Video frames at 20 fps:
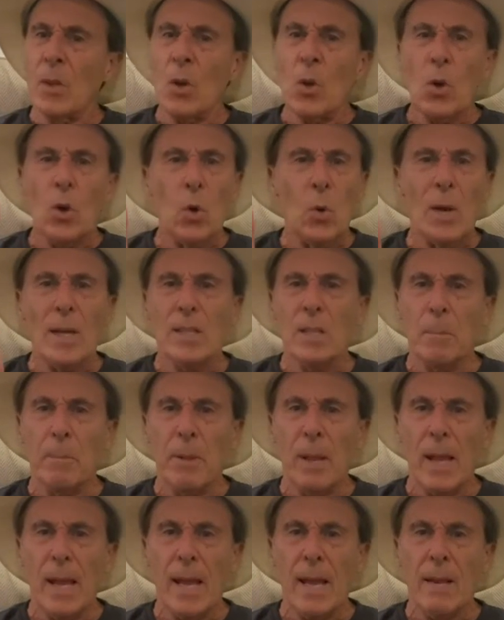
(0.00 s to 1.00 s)
who has a
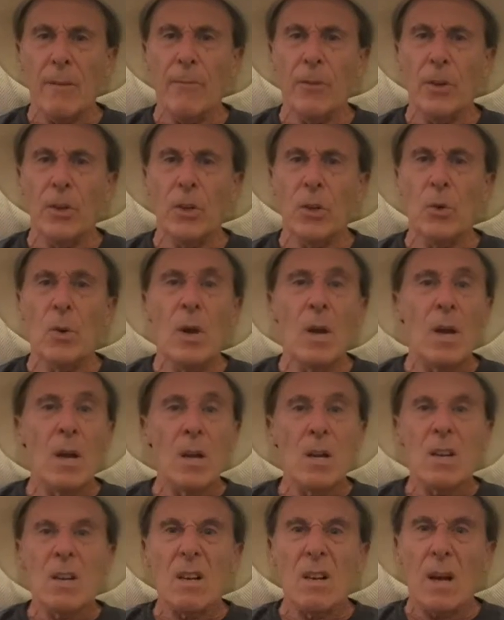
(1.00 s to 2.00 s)
plan for you?
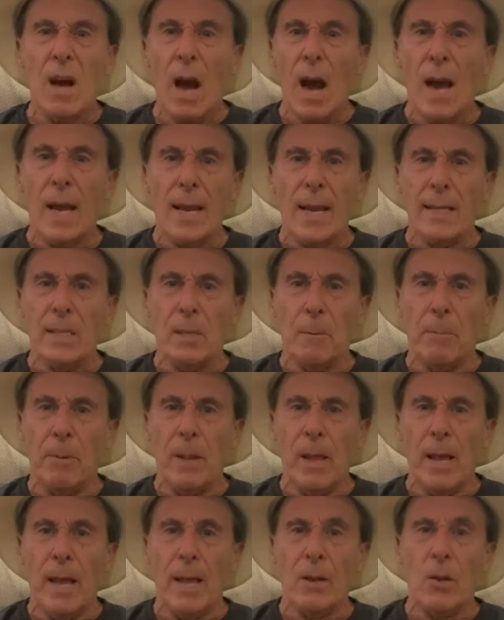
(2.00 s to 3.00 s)
God has a
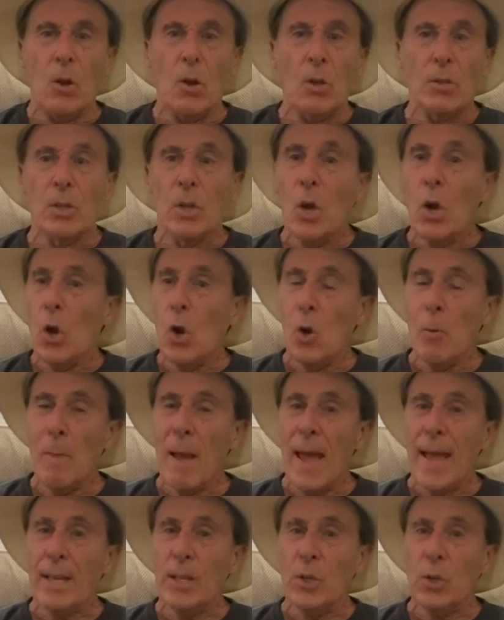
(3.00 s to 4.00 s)
plan. Cause who
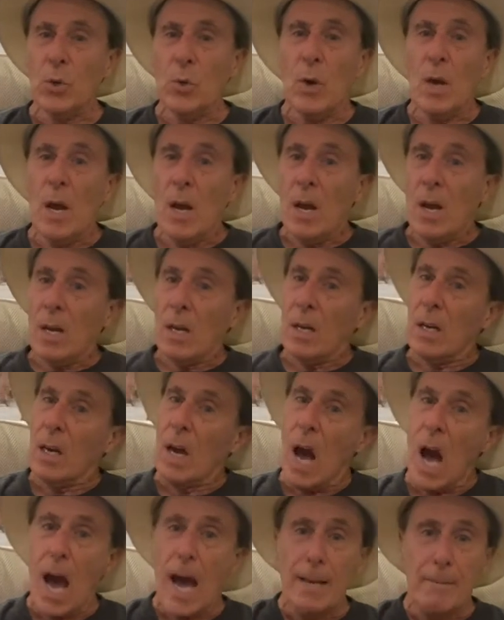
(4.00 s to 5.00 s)
made you?
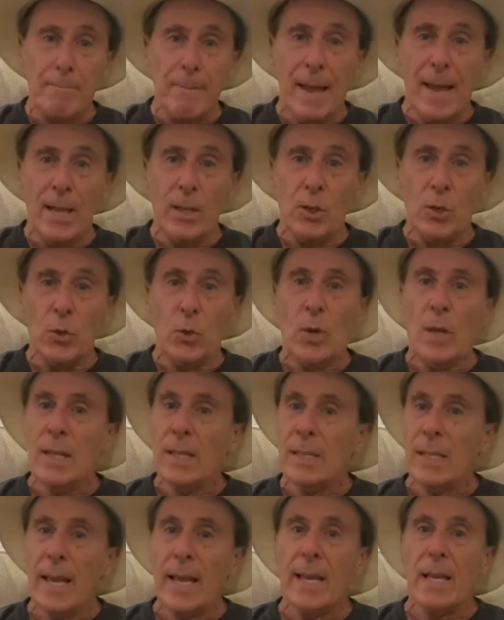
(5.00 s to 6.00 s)
God made you.
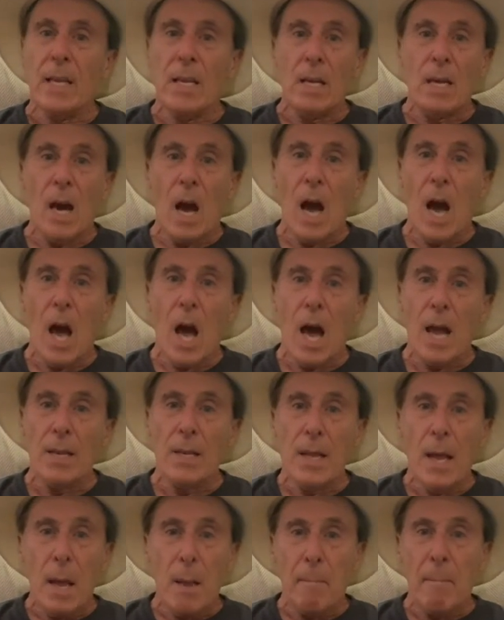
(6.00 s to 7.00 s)
Say, God
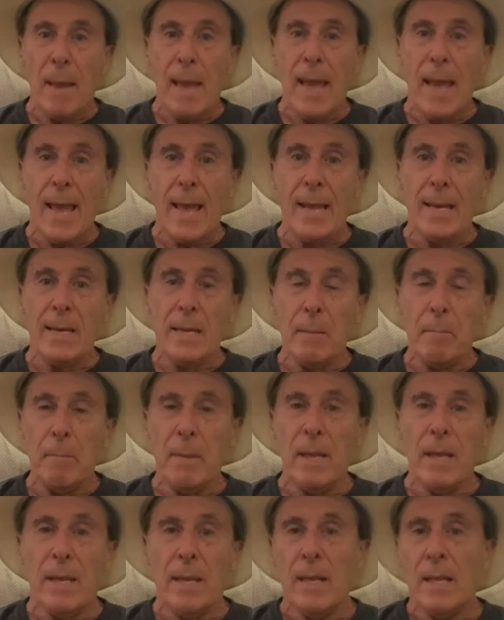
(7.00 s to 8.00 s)
made
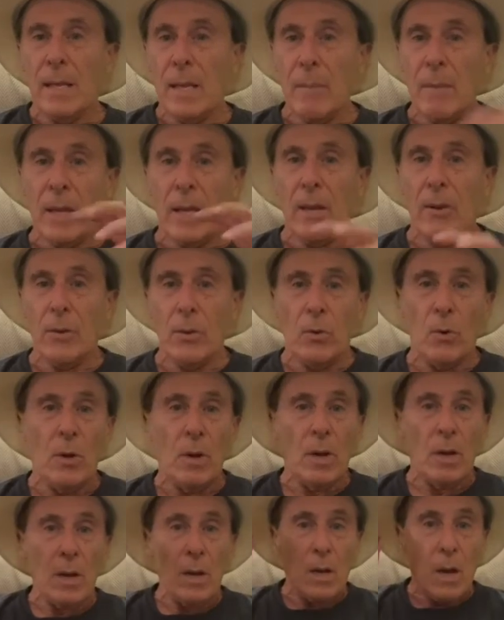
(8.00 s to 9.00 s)
me. Let me hear you.
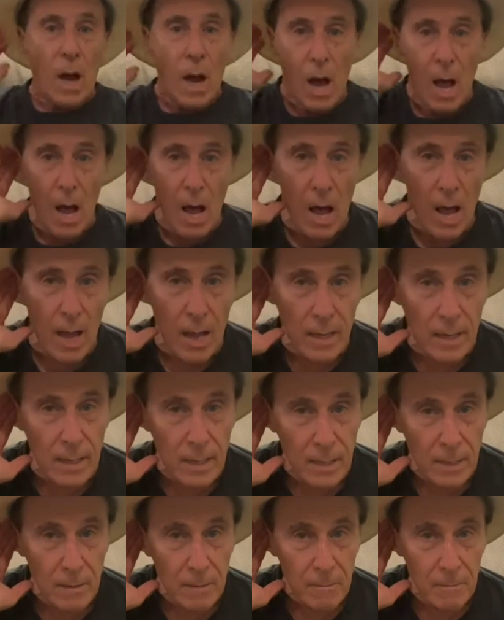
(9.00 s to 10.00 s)

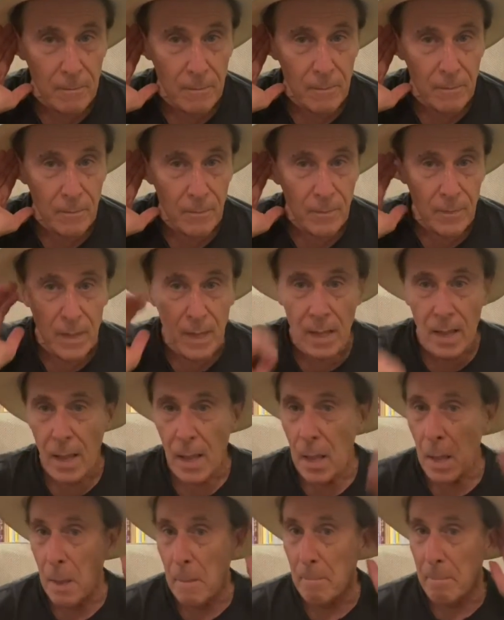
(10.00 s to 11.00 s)
God
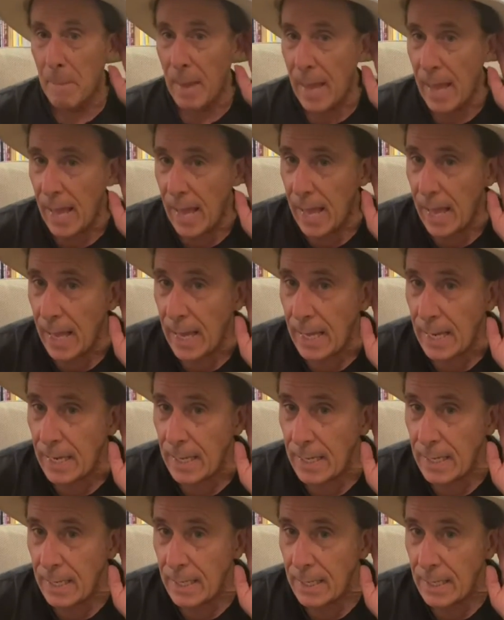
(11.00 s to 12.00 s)

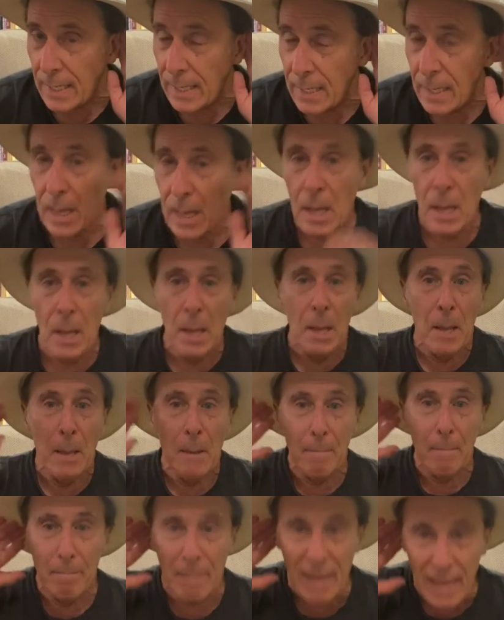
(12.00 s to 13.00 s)
made
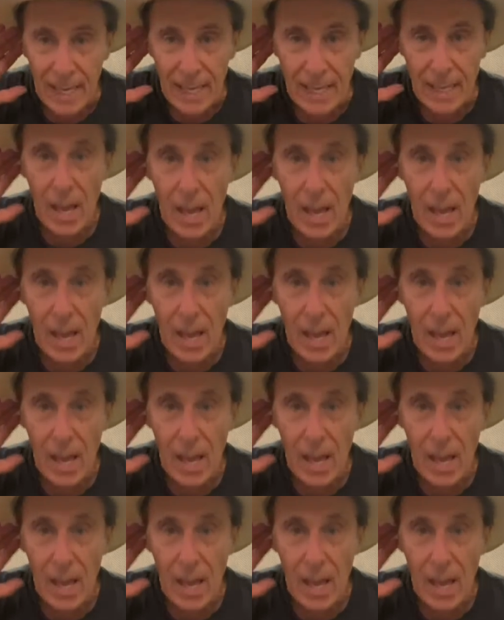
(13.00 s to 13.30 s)
me.